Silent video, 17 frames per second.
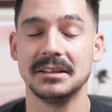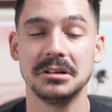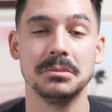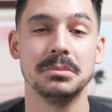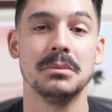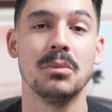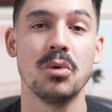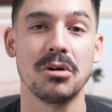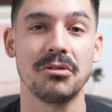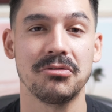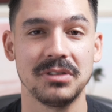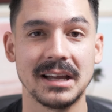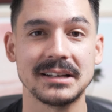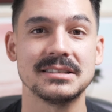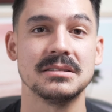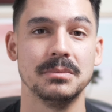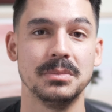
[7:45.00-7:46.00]
a little bit more
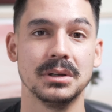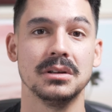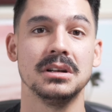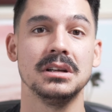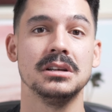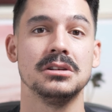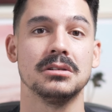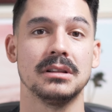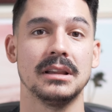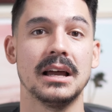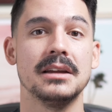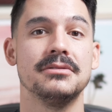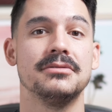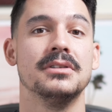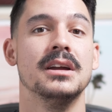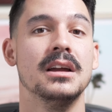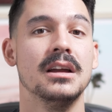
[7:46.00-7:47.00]
flexibility in your
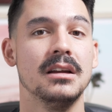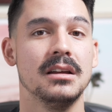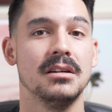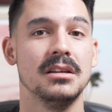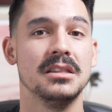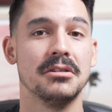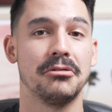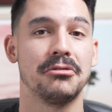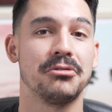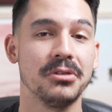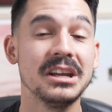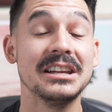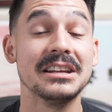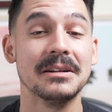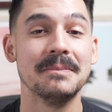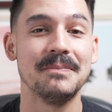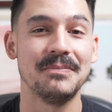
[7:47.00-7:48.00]
life and the
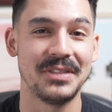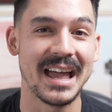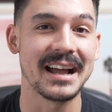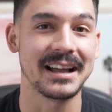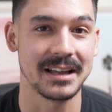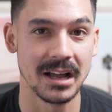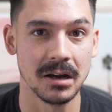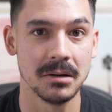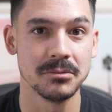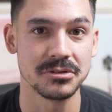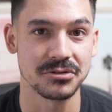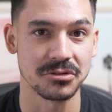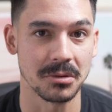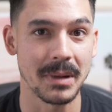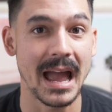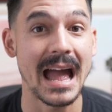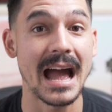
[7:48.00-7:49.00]
freedom that comes
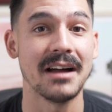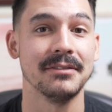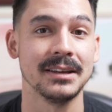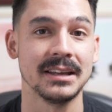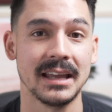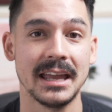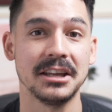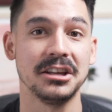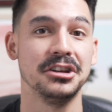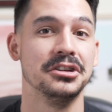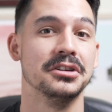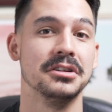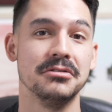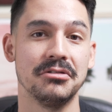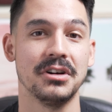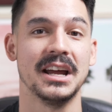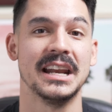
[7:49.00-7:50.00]
from having a
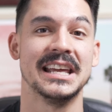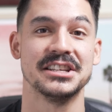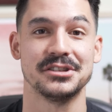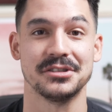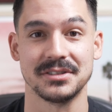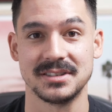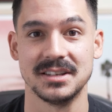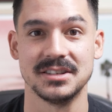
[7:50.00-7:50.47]
good financial